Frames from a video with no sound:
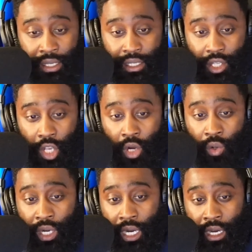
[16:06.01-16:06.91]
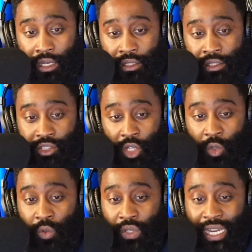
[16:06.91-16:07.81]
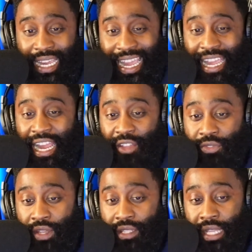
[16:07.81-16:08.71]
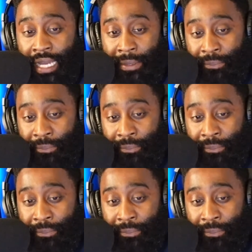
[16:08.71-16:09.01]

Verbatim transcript: You know, uh, so I, I think that